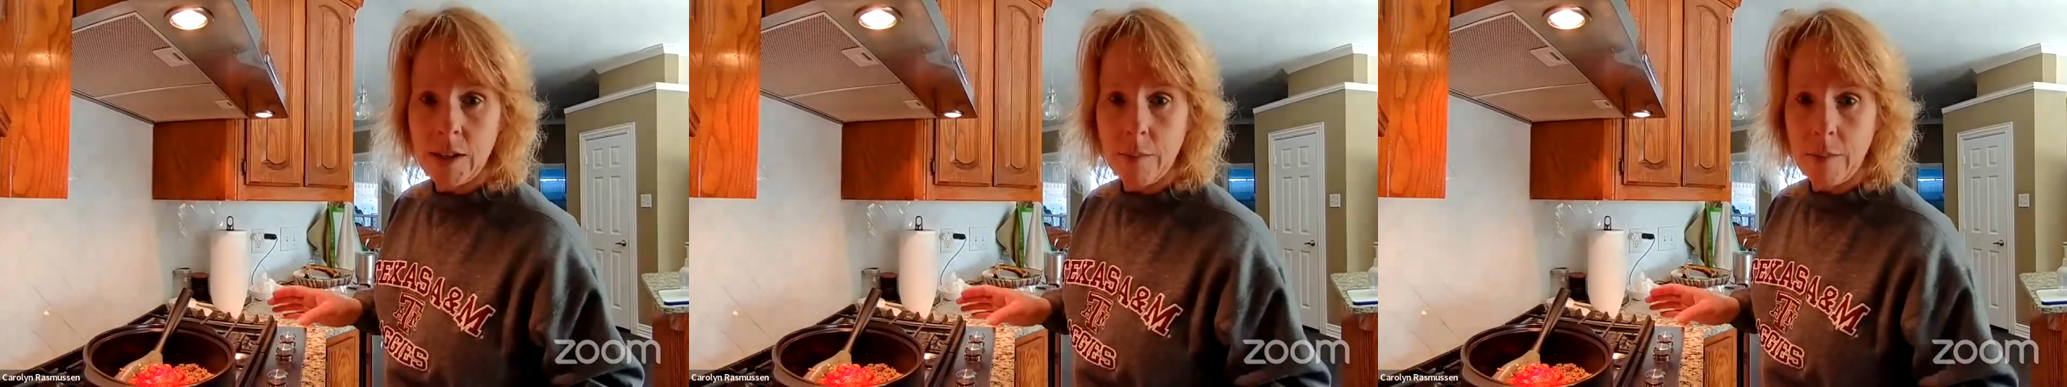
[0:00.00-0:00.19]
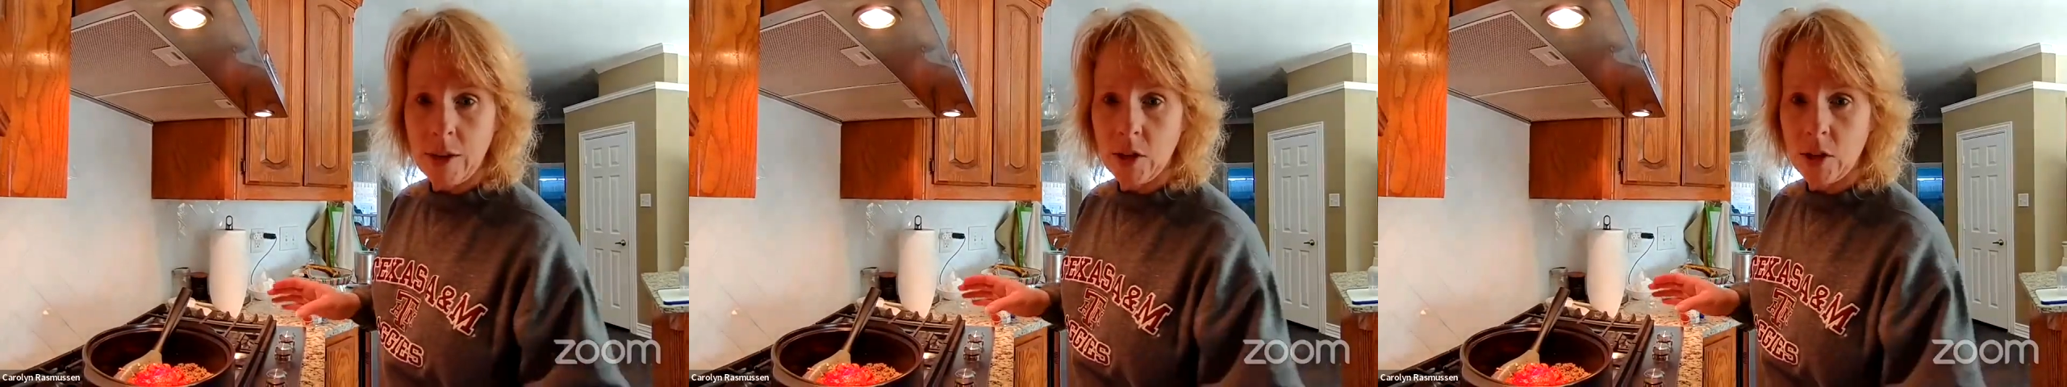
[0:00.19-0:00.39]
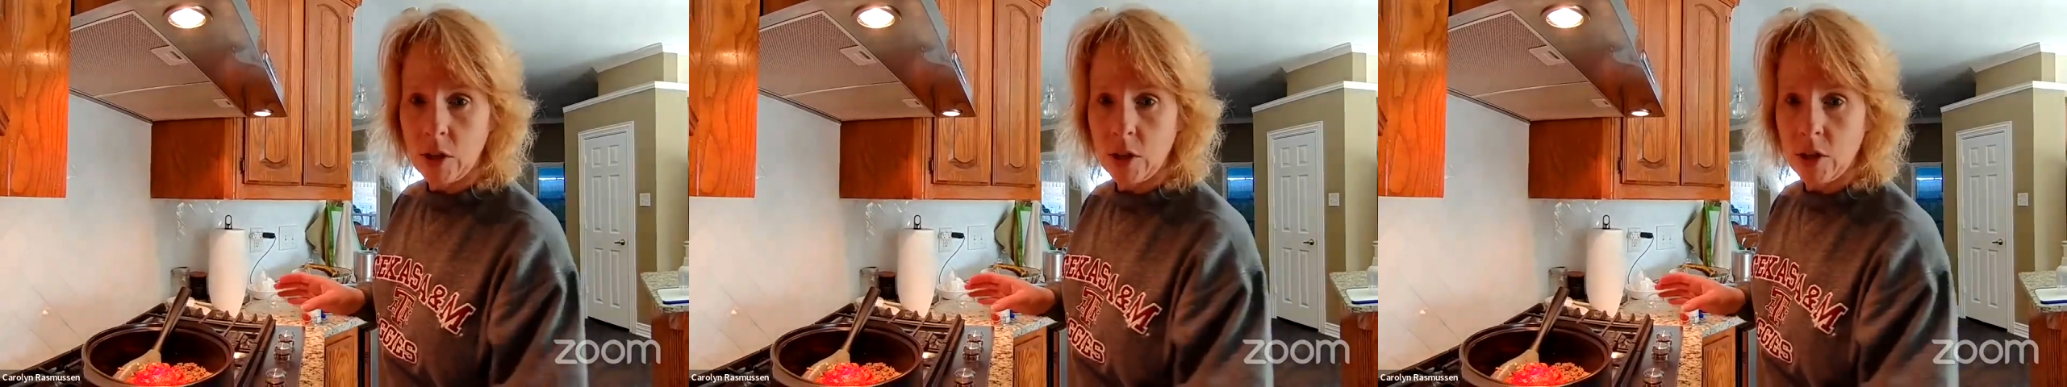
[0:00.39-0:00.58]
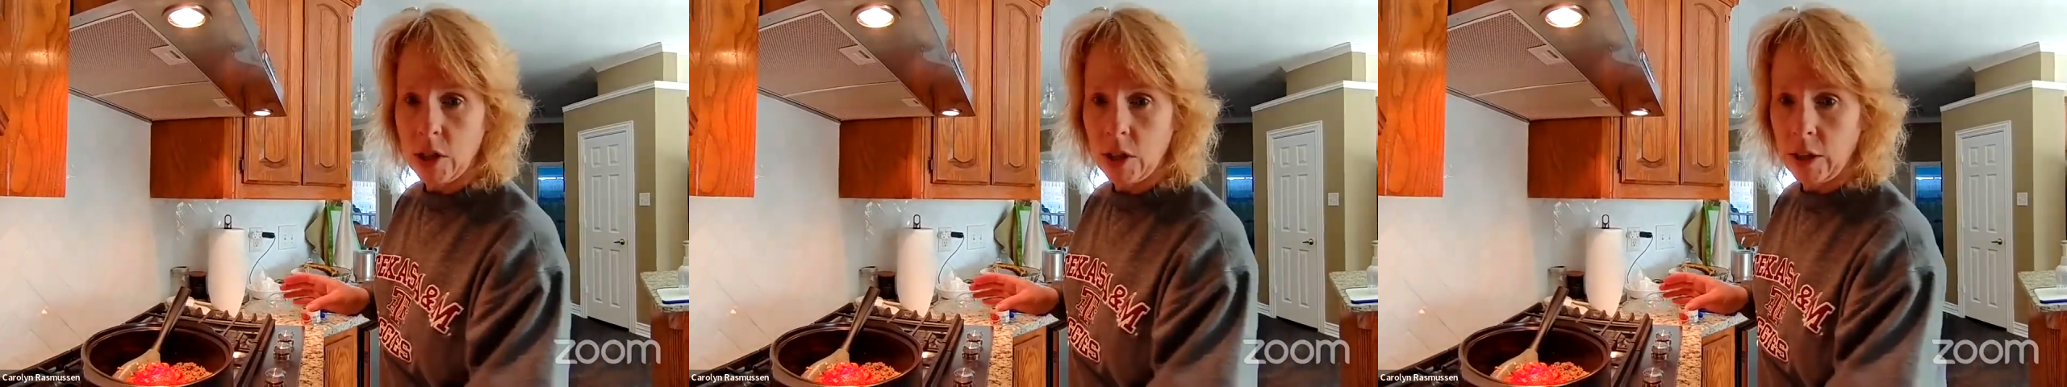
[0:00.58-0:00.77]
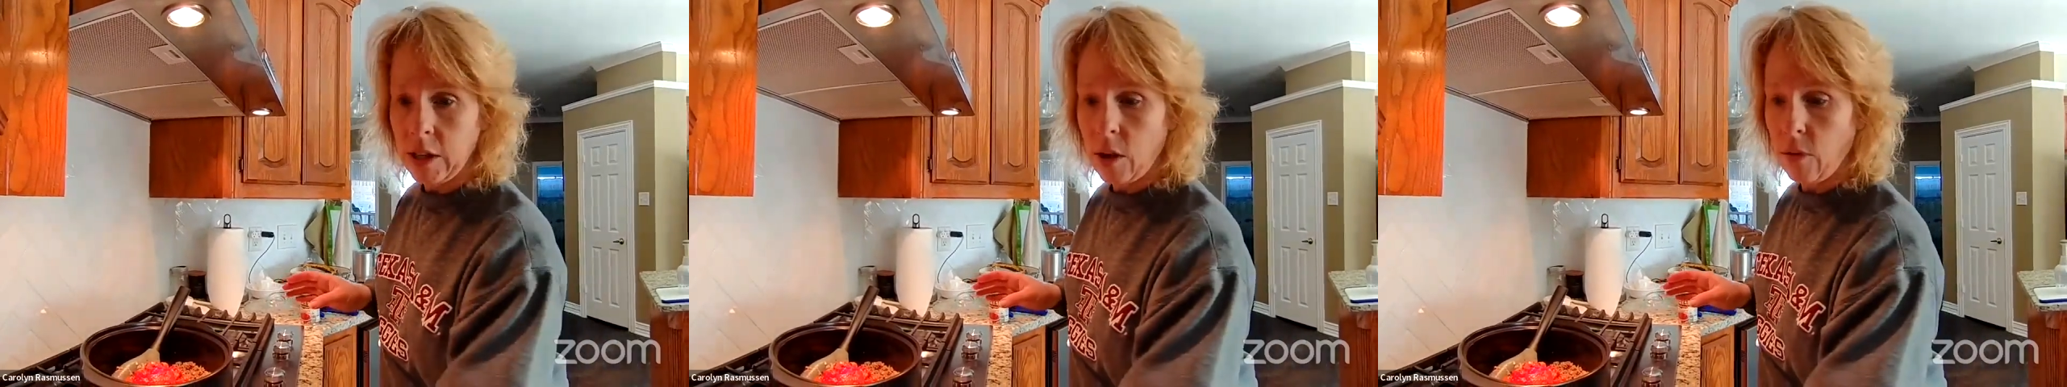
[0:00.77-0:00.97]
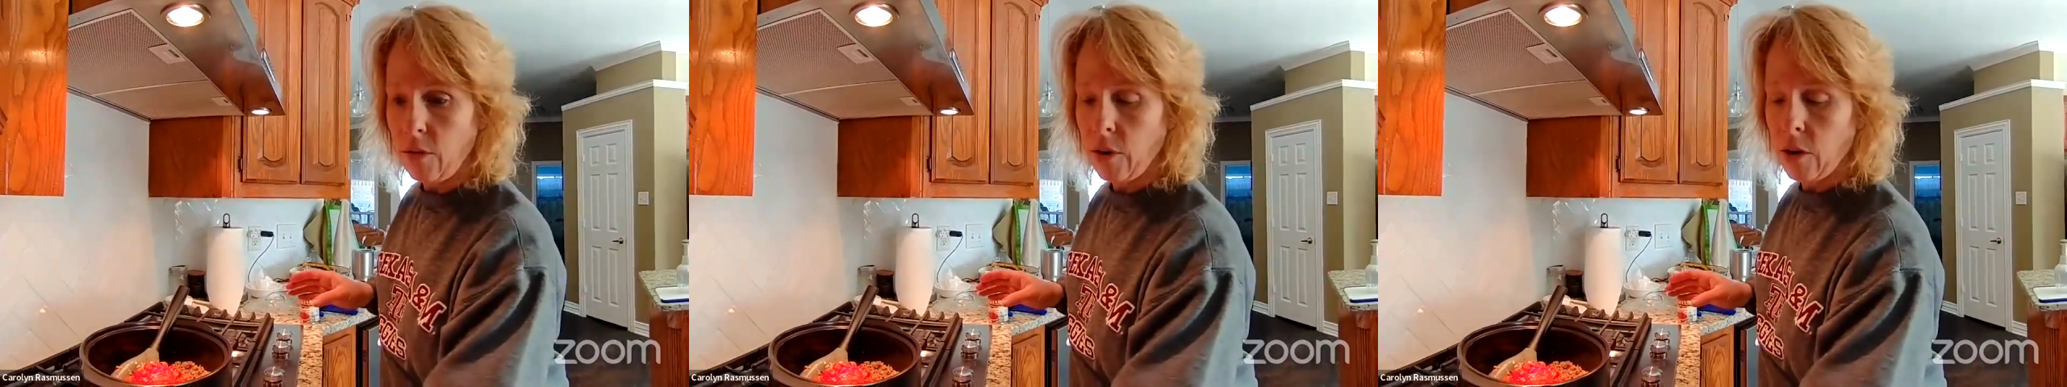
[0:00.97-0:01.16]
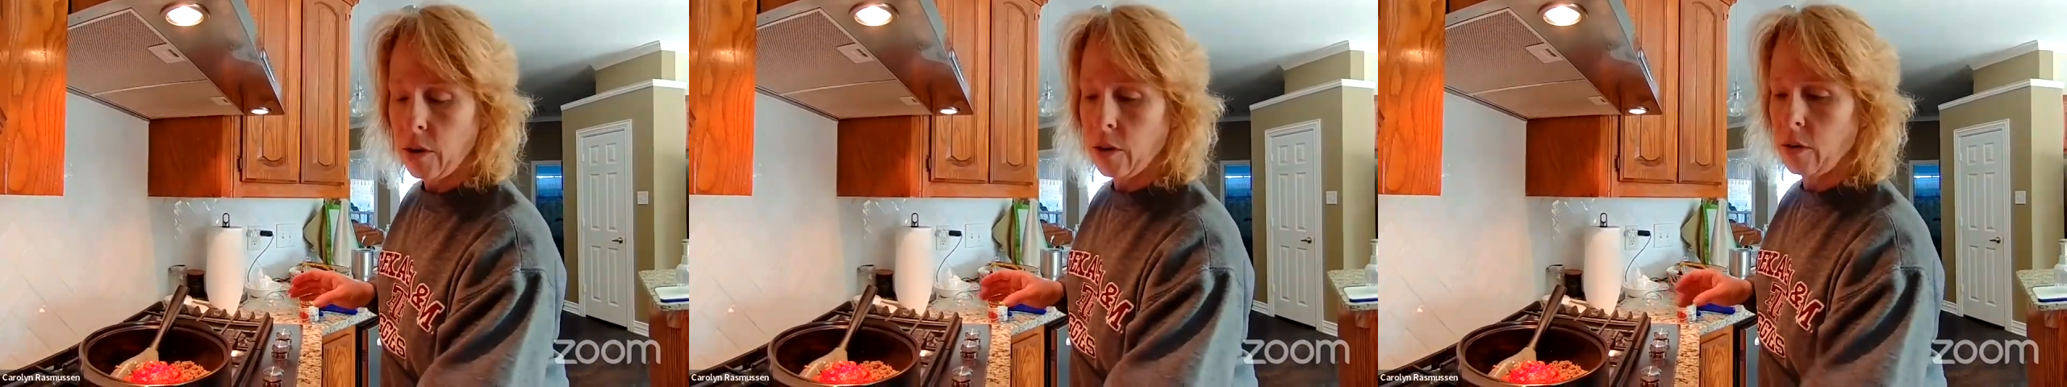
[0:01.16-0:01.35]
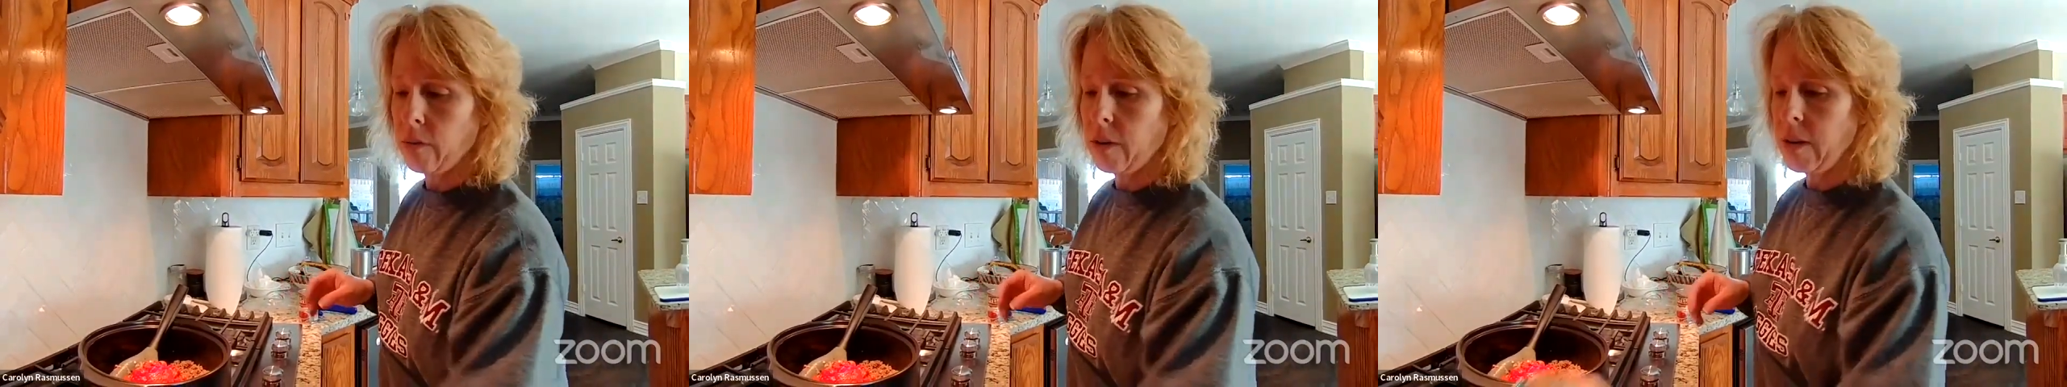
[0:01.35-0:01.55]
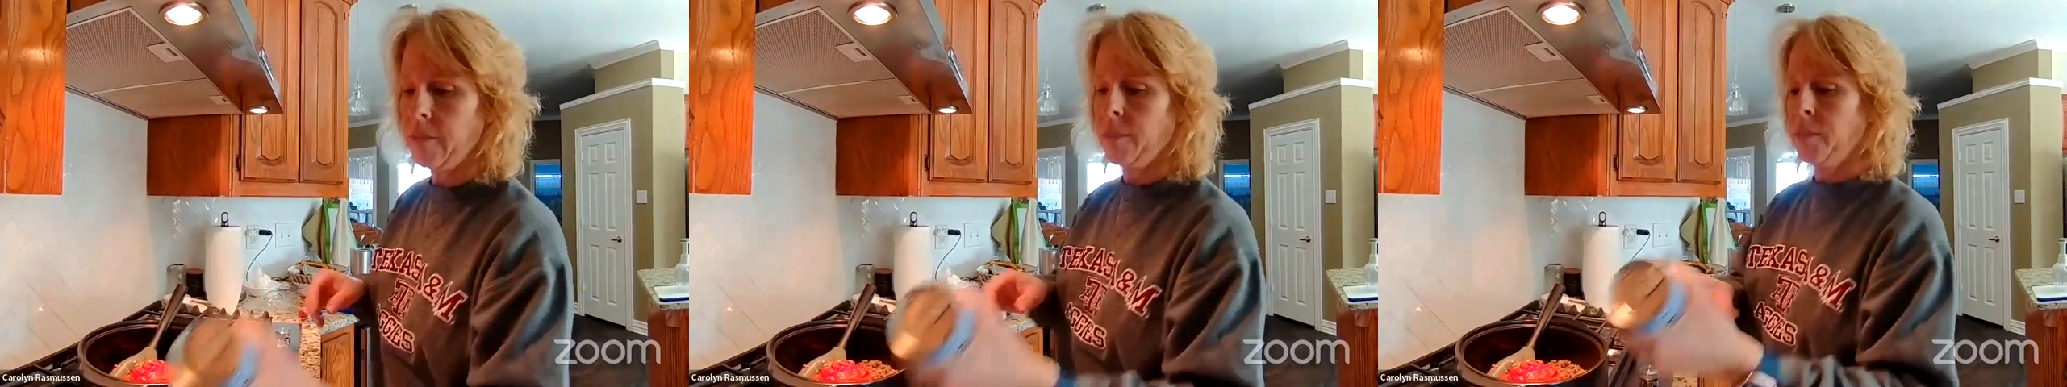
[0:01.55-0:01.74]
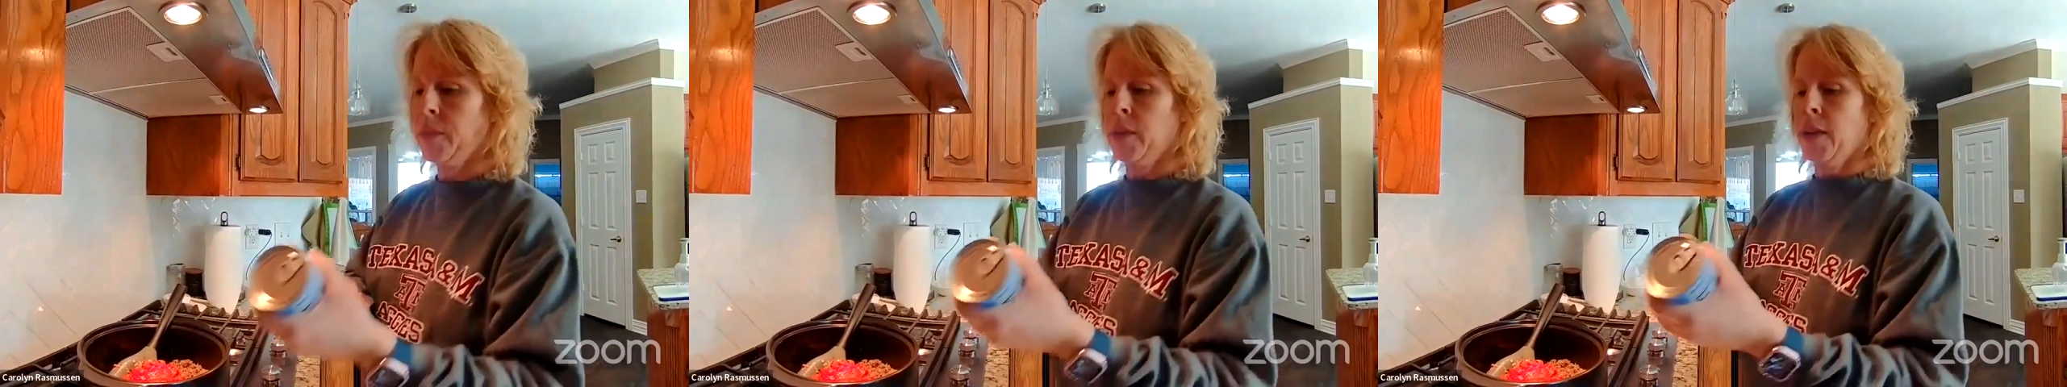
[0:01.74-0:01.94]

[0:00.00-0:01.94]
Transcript: it makes your chili go farther, right?